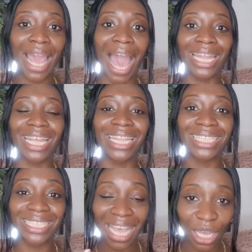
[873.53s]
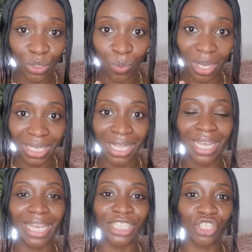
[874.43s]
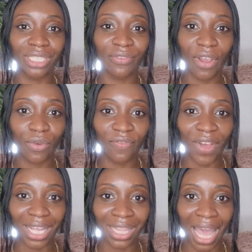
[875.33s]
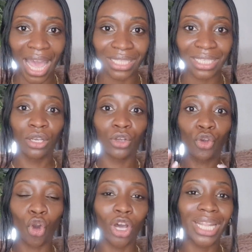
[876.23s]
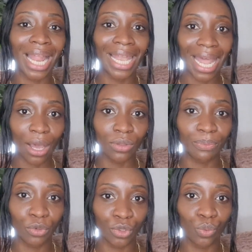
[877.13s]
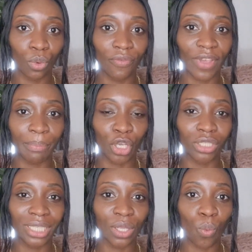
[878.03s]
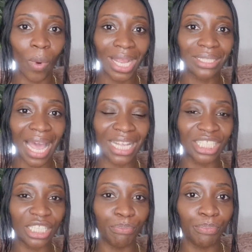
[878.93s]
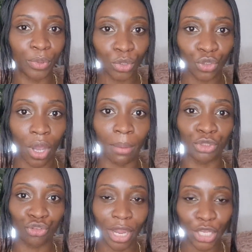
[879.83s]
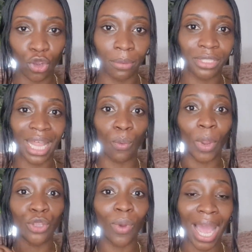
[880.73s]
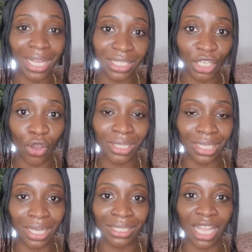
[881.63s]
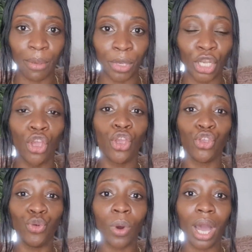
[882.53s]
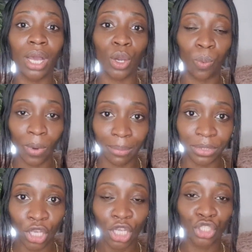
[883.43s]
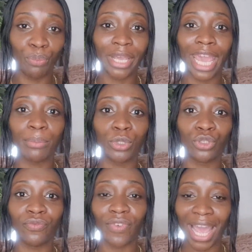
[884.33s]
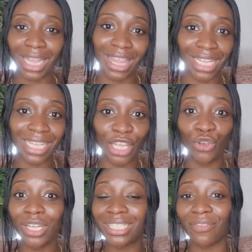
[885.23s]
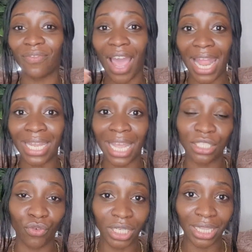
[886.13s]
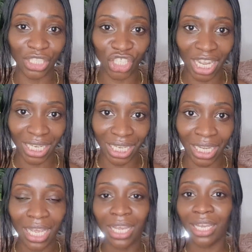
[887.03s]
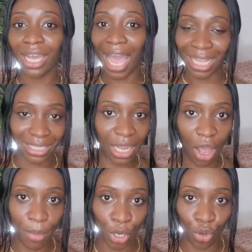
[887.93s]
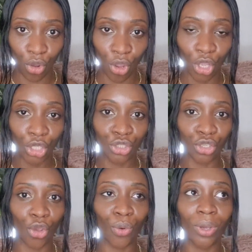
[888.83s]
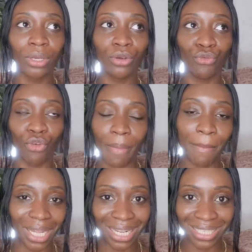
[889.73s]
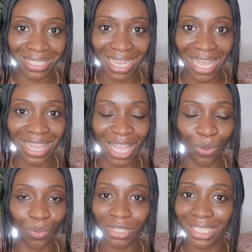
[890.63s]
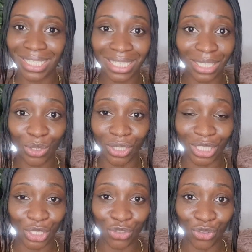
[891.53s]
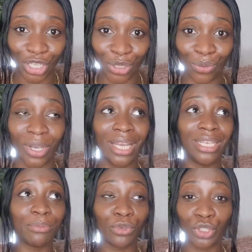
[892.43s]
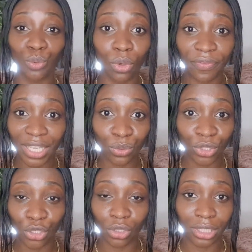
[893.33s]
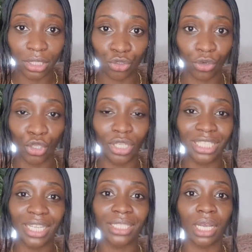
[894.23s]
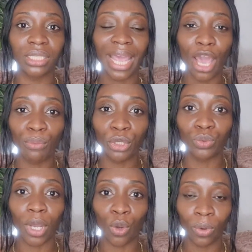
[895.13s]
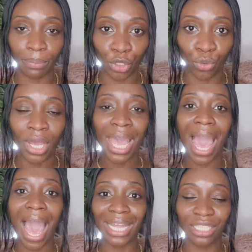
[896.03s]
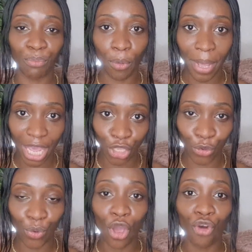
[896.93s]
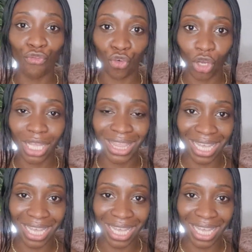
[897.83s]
And then the second one is just the very fact that God allows spiritual warfare because it's a way to actually build you up, train you up, so that when you actually go into the assignment, you are equipped to be able to fight the things that you need to fight later on in the journey as they come along. So remember and understand that the wilderness season is not to destroy you. Spiritual warfare is also not to destroy you. These things are to help you, to equip you, and to prepare you for the